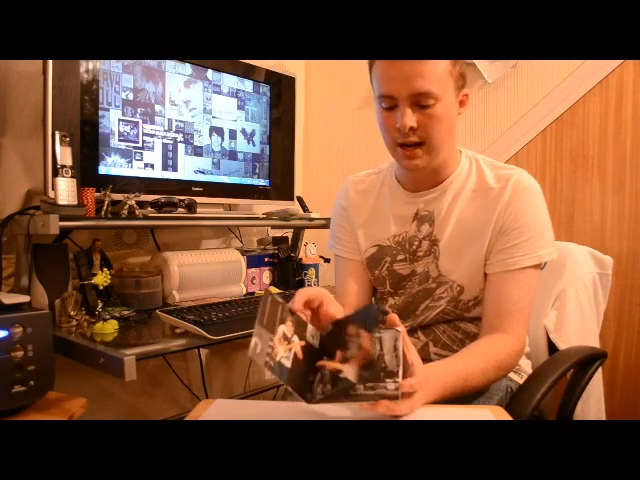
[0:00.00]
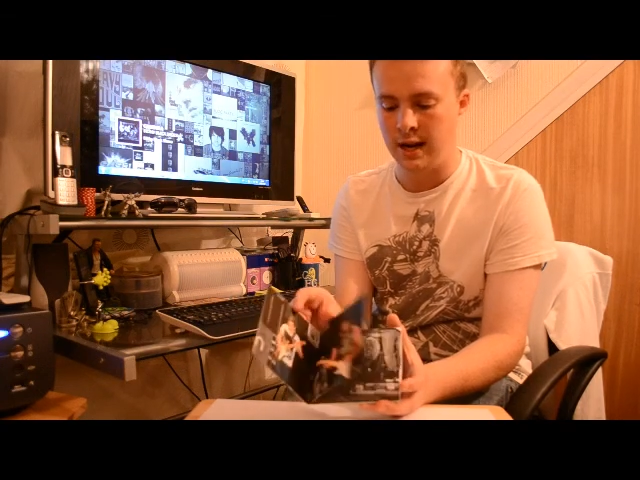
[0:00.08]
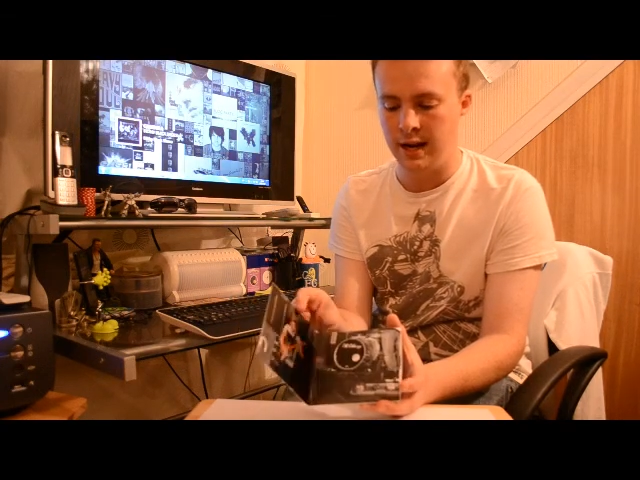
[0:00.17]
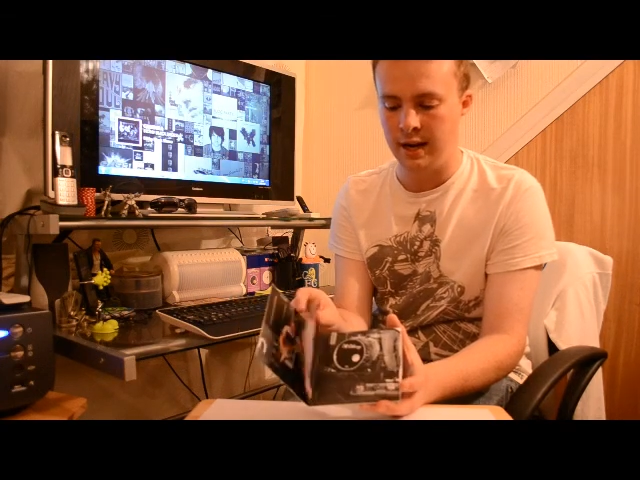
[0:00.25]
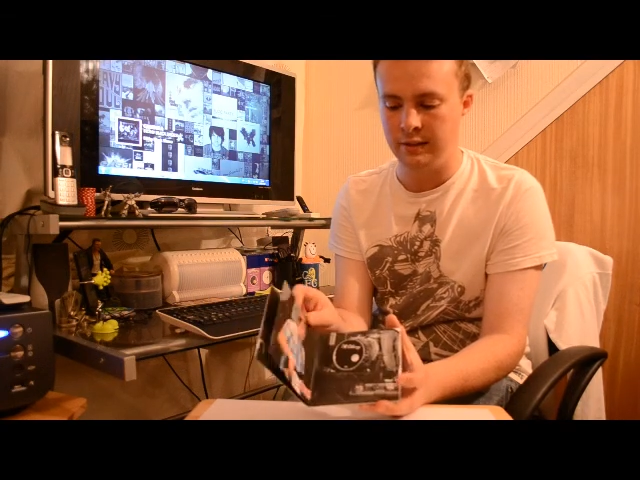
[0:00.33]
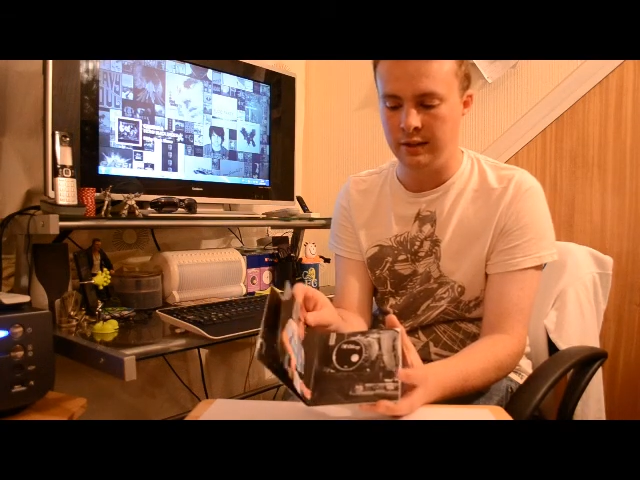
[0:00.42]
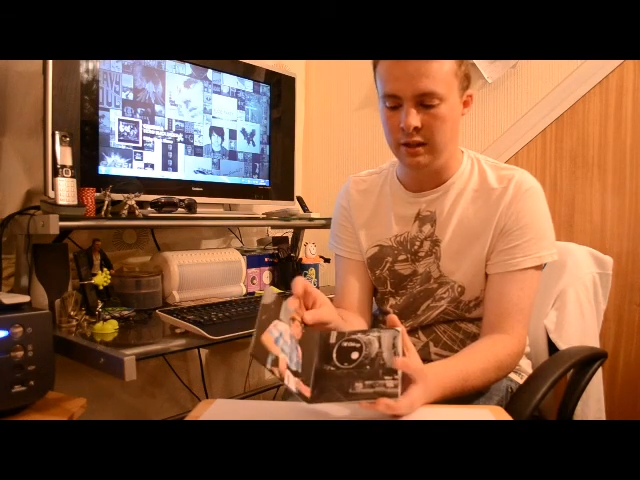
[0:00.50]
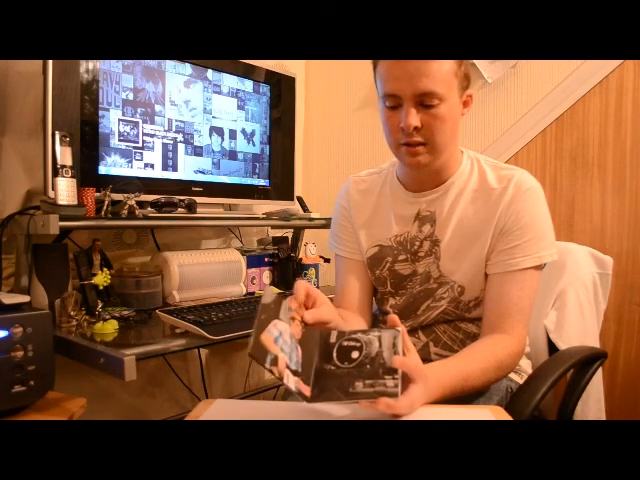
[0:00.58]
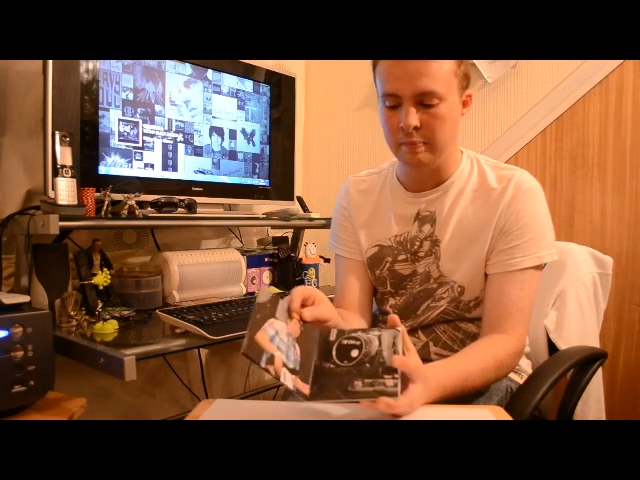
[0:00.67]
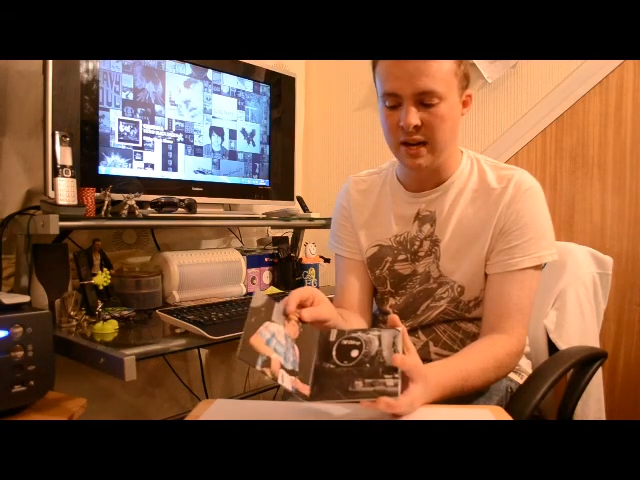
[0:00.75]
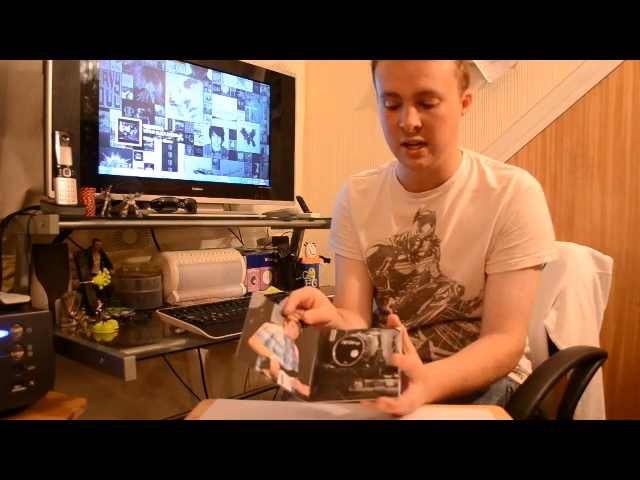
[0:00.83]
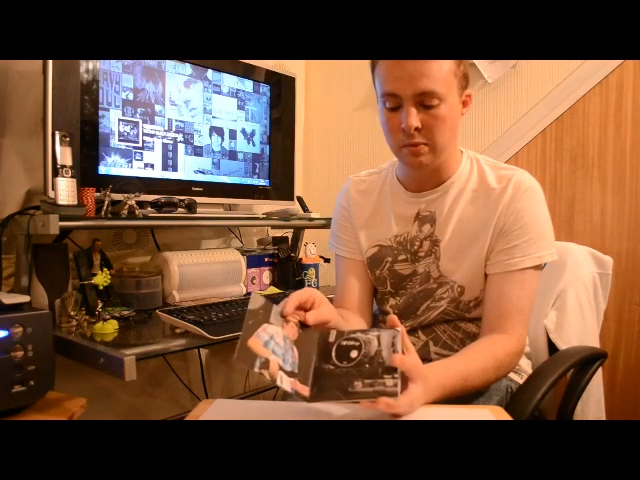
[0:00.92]
and then the
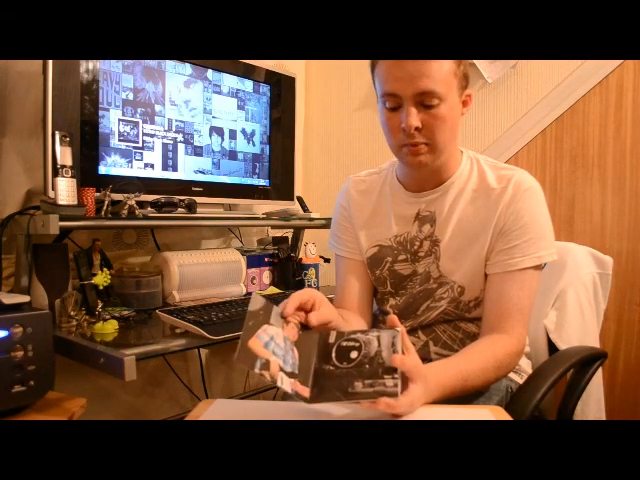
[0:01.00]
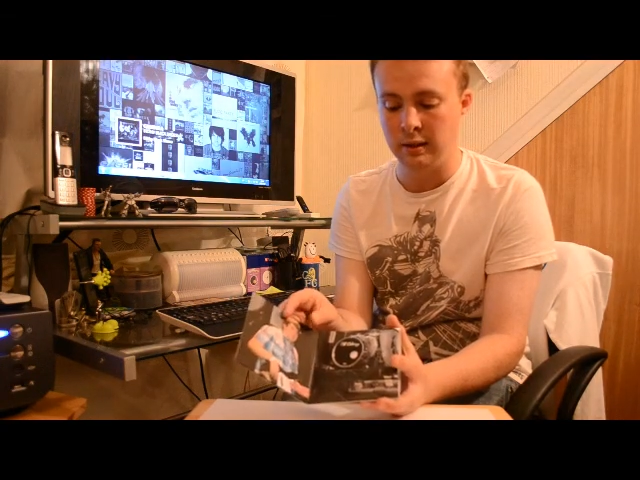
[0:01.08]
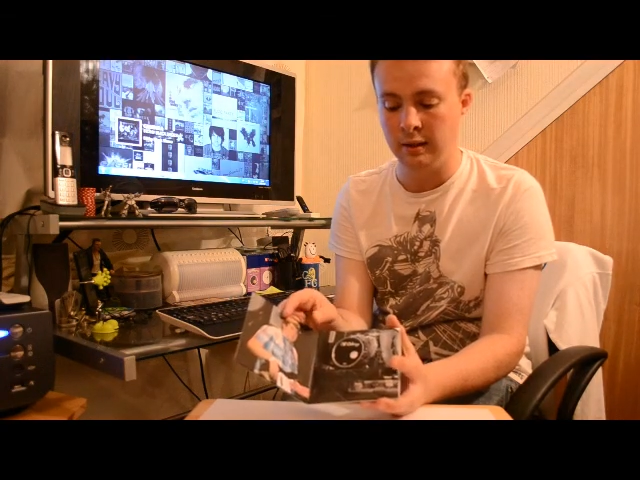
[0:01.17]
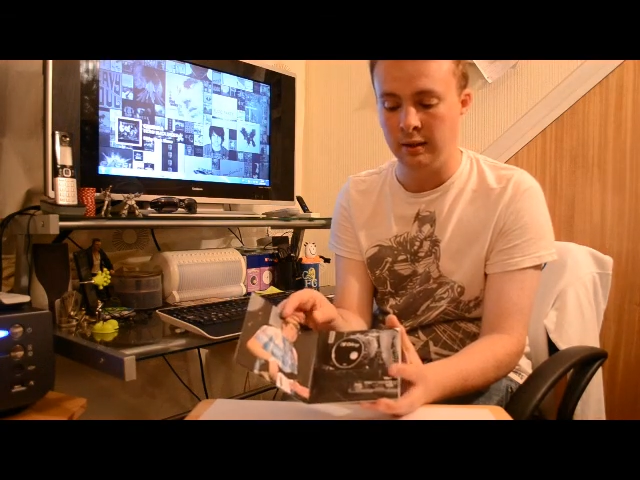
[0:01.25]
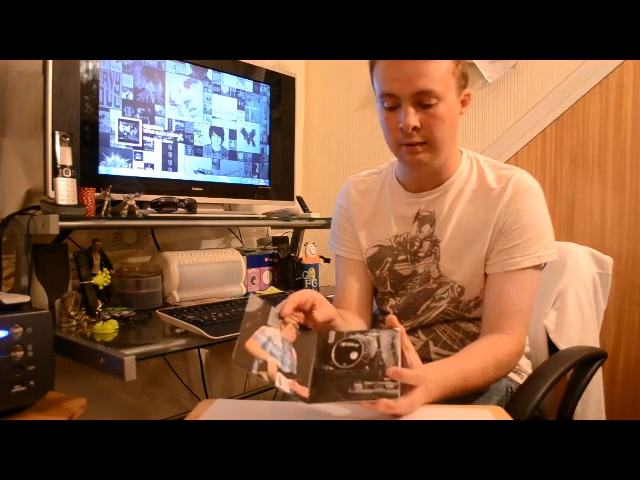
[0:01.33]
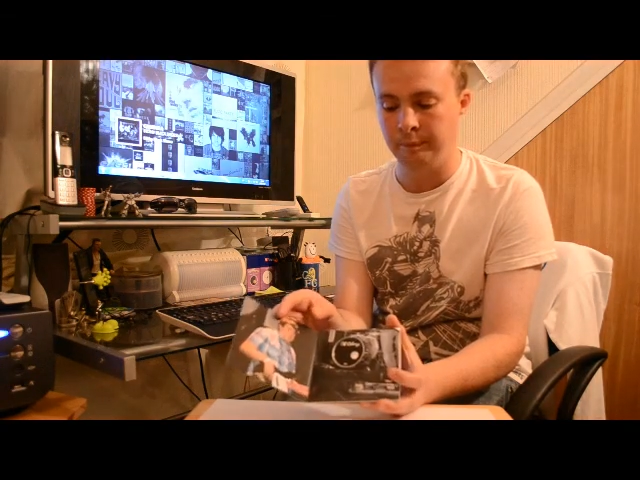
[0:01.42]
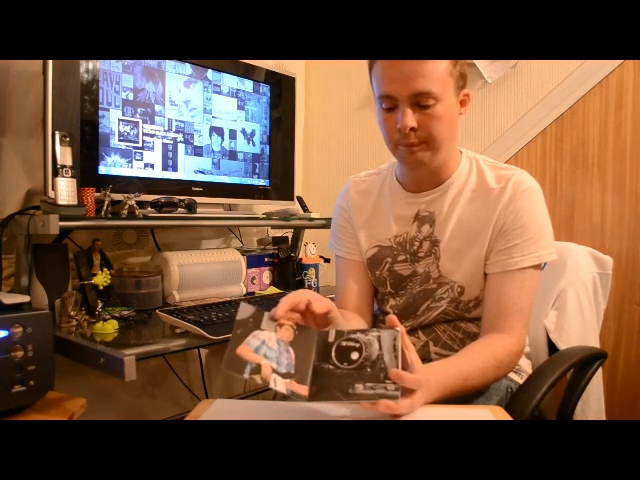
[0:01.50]
bass player.